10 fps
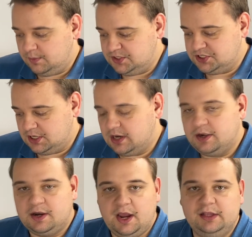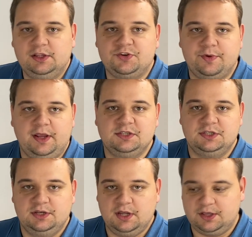which are highly trained
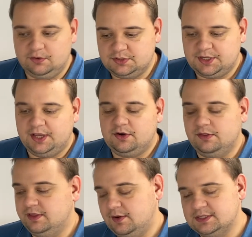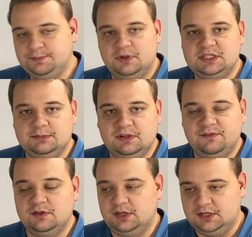in acute care, and they're responsible
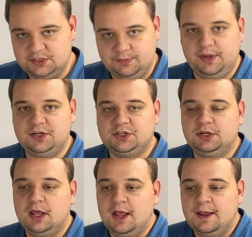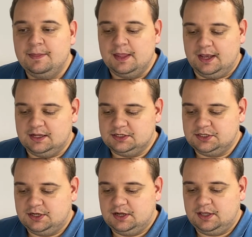for the intubation. And
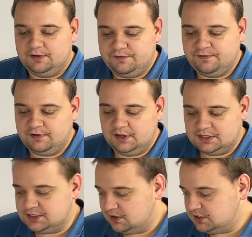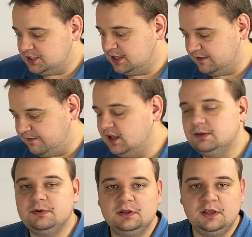if it's not
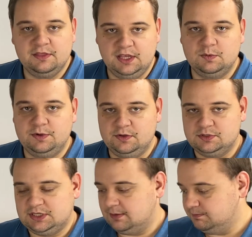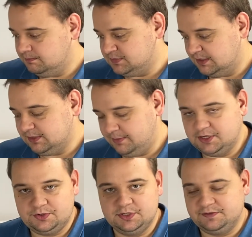available, then we use some
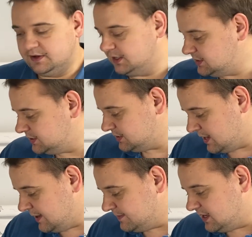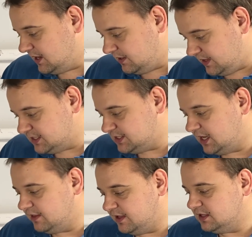supplementary devices. They
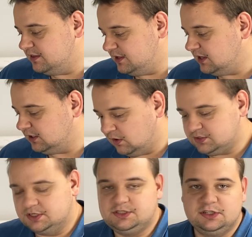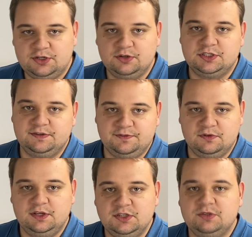say that the closest alternative
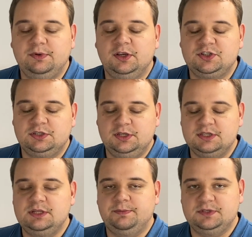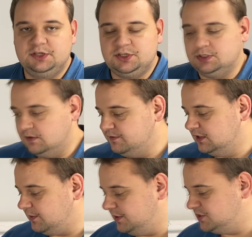to the intubation is the position of
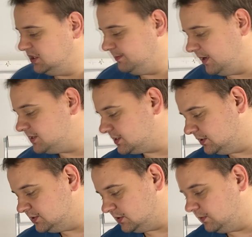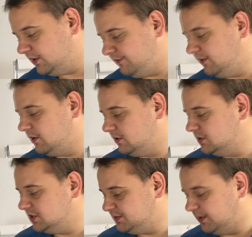the laryngeal mask. So if you're
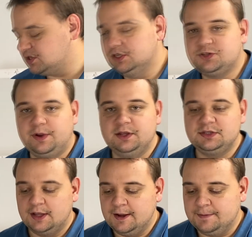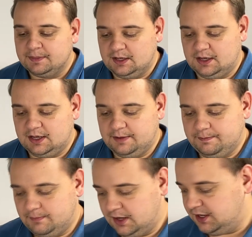not a specially trained
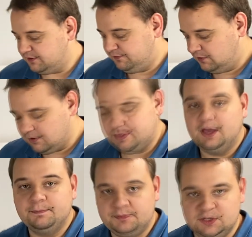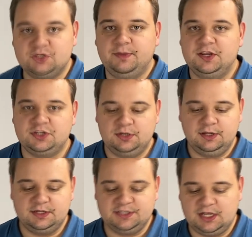medic for the
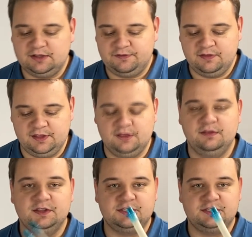intubation itself, then